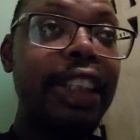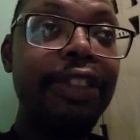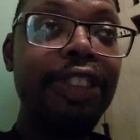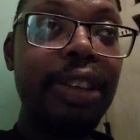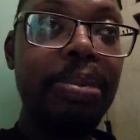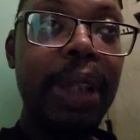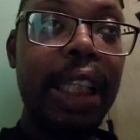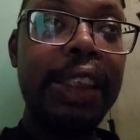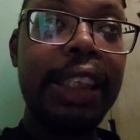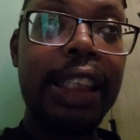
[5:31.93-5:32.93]
different
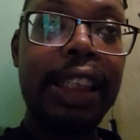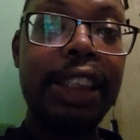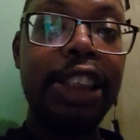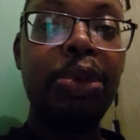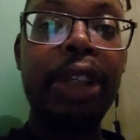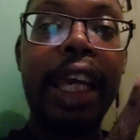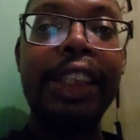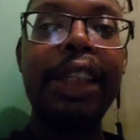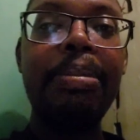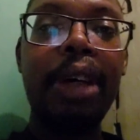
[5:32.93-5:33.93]
places we
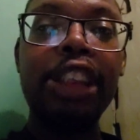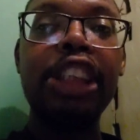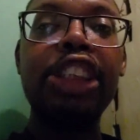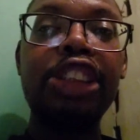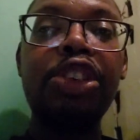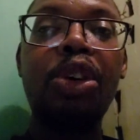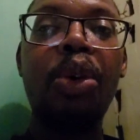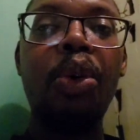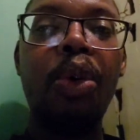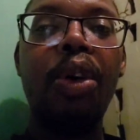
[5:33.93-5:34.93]
getting buses to
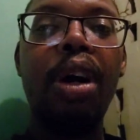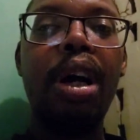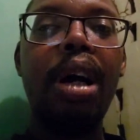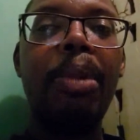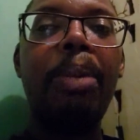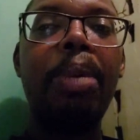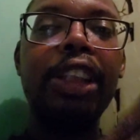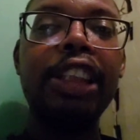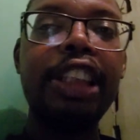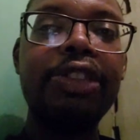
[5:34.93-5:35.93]
go. But
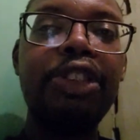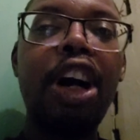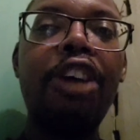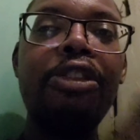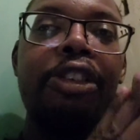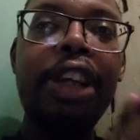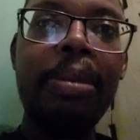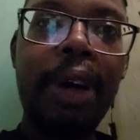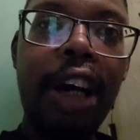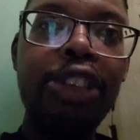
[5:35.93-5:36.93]
buses for
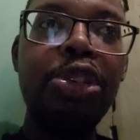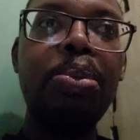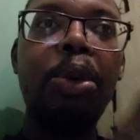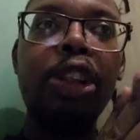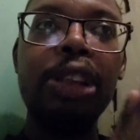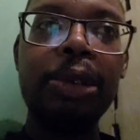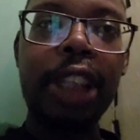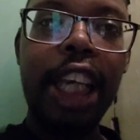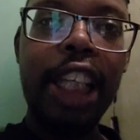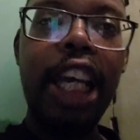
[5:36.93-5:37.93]
Arima to Port of
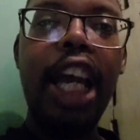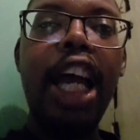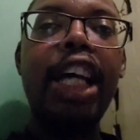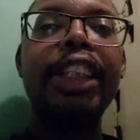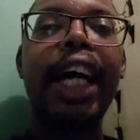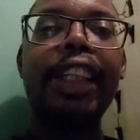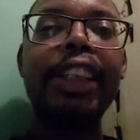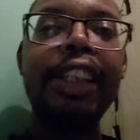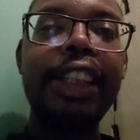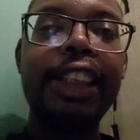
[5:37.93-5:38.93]
Saint,
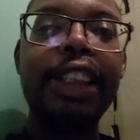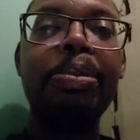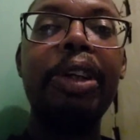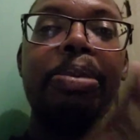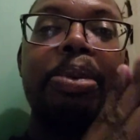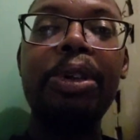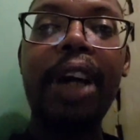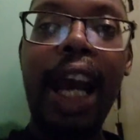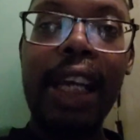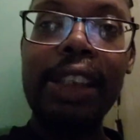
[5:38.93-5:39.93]
that needs to be
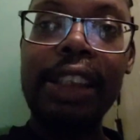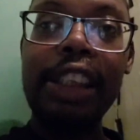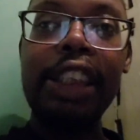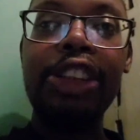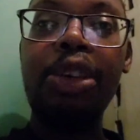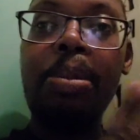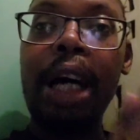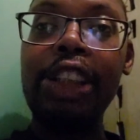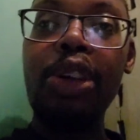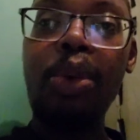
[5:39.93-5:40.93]
priority no
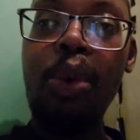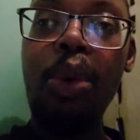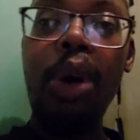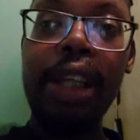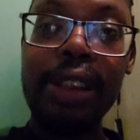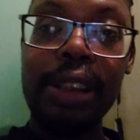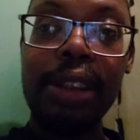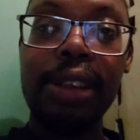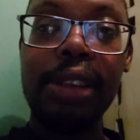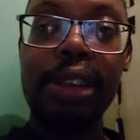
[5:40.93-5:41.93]
matter
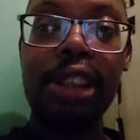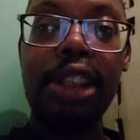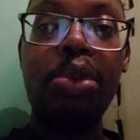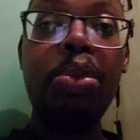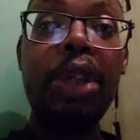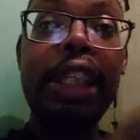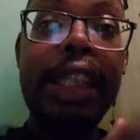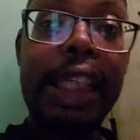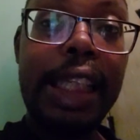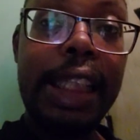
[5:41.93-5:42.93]
what. We
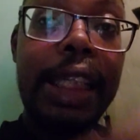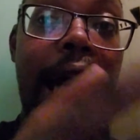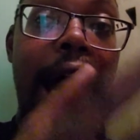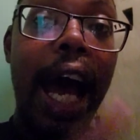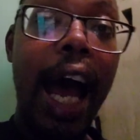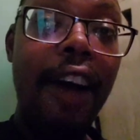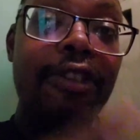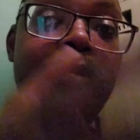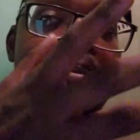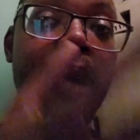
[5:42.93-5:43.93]
need to
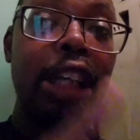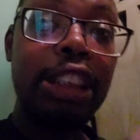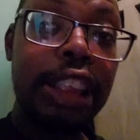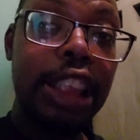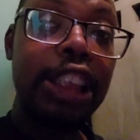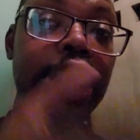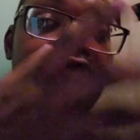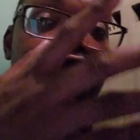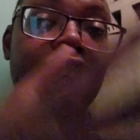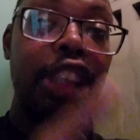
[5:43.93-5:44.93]
have buses
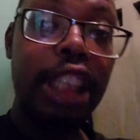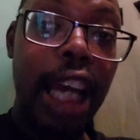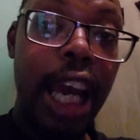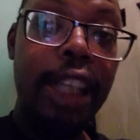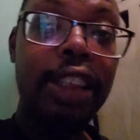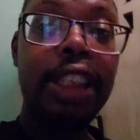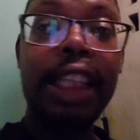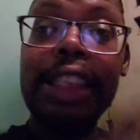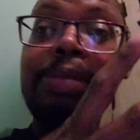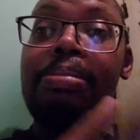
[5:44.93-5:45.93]
in Trinidad.
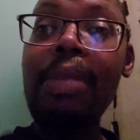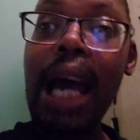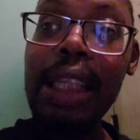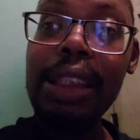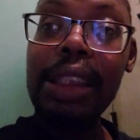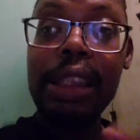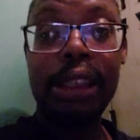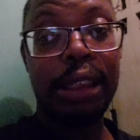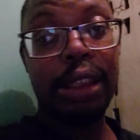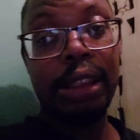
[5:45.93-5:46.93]
That is
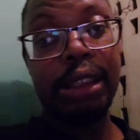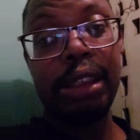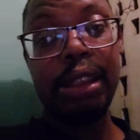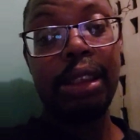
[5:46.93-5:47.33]
madness.